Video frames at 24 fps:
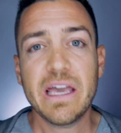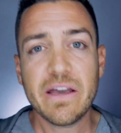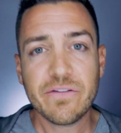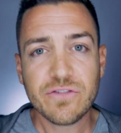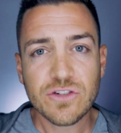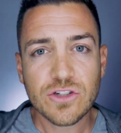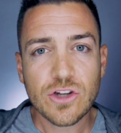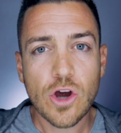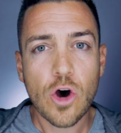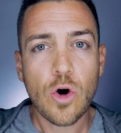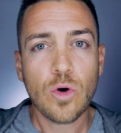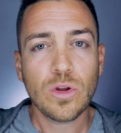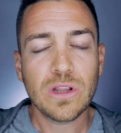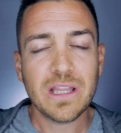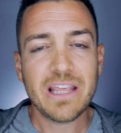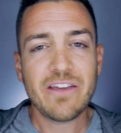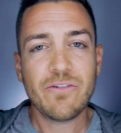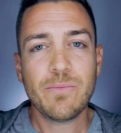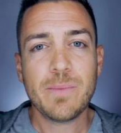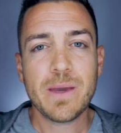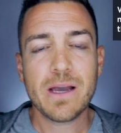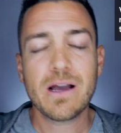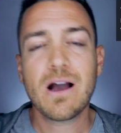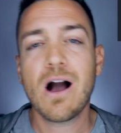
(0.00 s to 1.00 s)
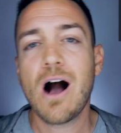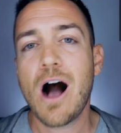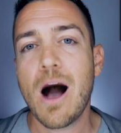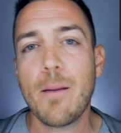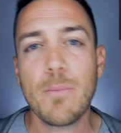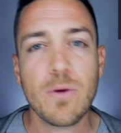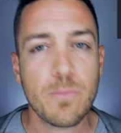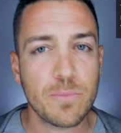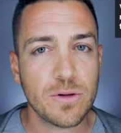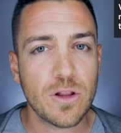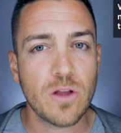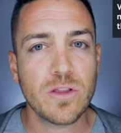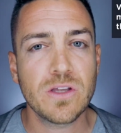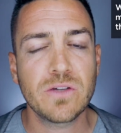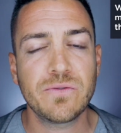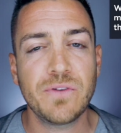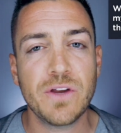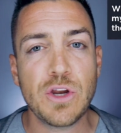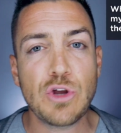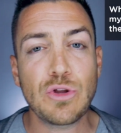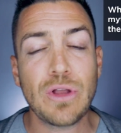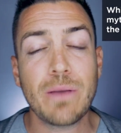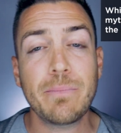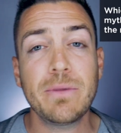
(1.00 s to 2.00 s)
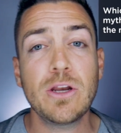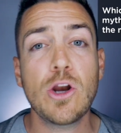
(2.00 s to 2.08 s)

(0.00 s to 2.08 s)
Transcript: If so, leave me a comment below this video.